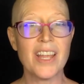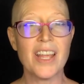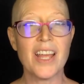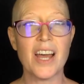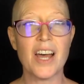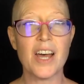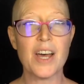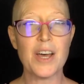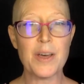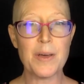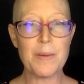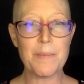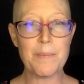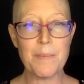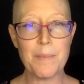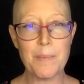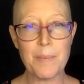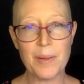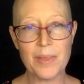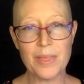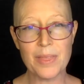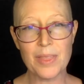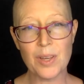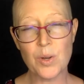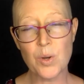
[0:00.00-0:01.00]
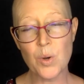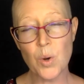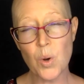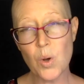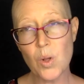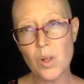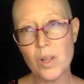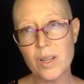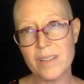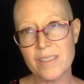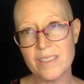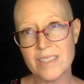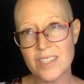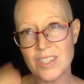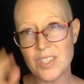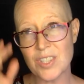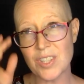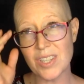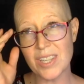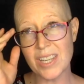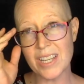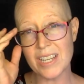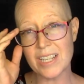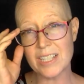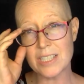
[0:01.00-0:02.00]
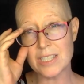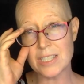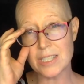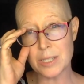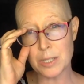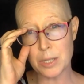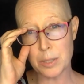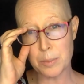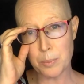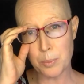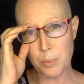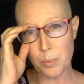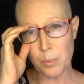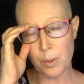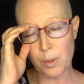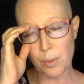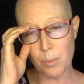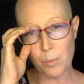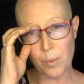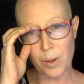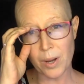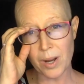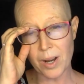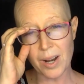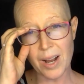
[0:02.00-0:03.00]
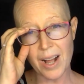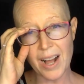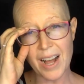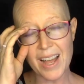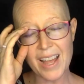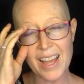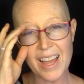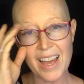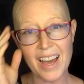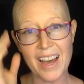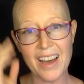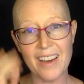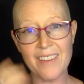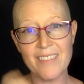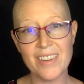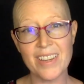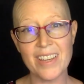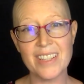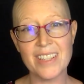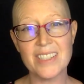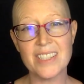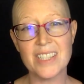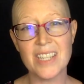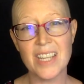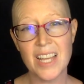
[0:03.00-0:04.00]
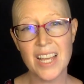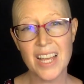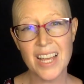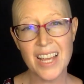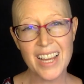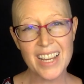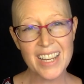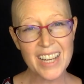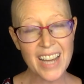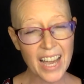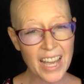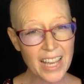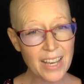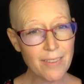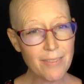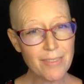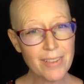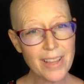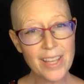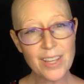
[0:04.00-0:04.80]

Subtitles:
But the goal is to get it to the point where I have it kind of